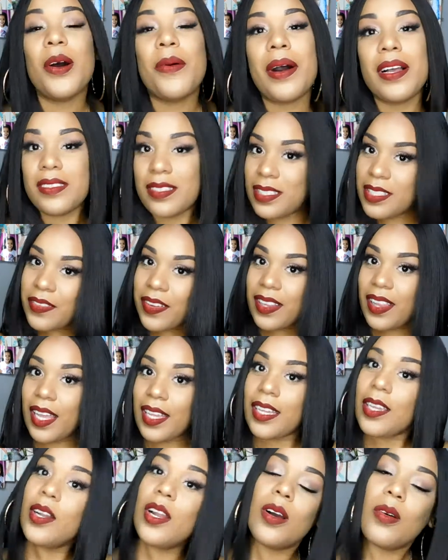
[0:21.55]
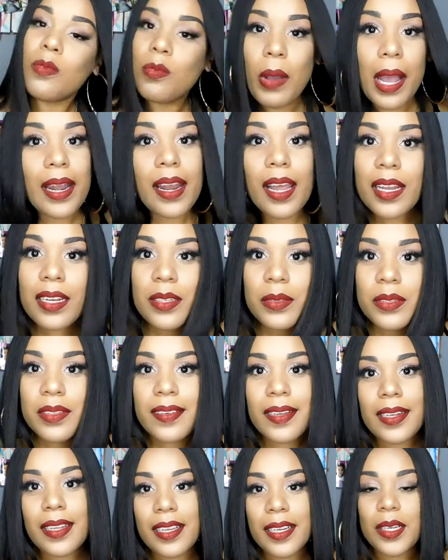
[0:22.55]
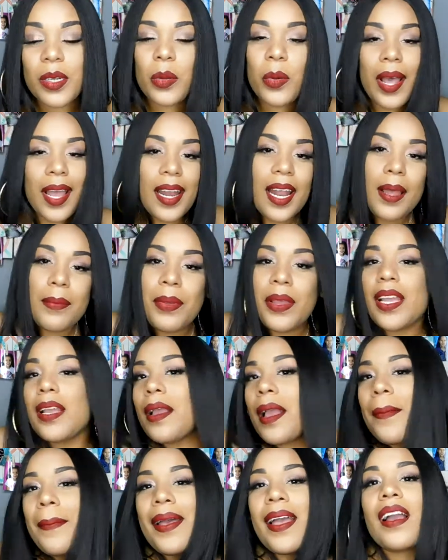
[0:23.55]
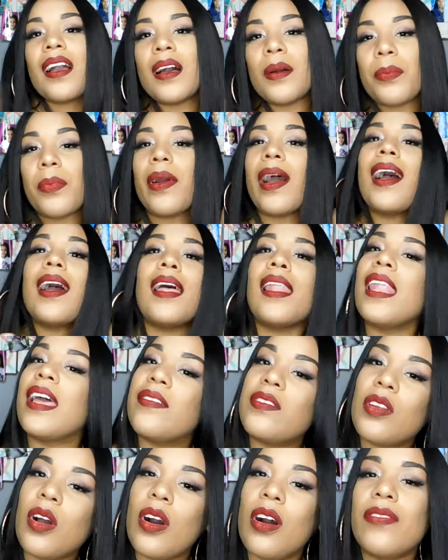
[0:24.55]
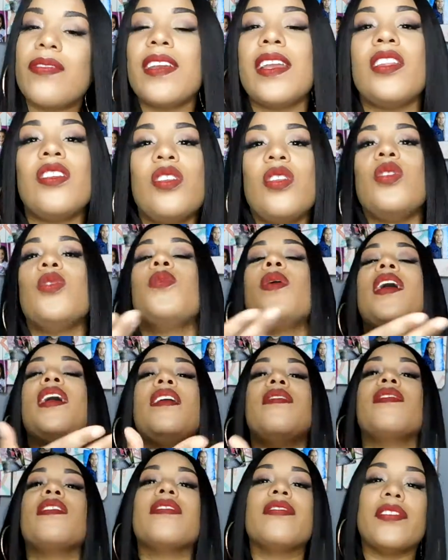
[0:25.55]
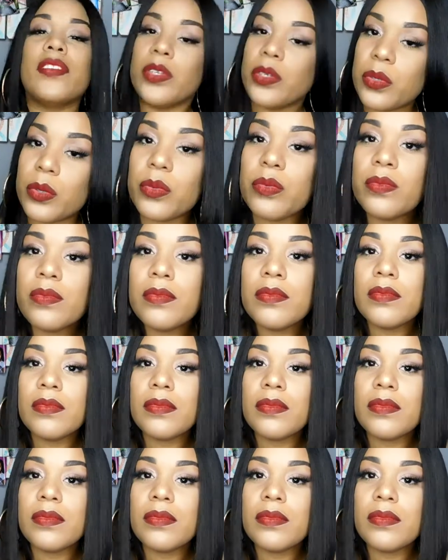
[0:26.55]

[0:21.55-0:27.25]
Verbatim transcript: So I just felt like, you know, why not do a video? Why not pick back up where I left off and do a review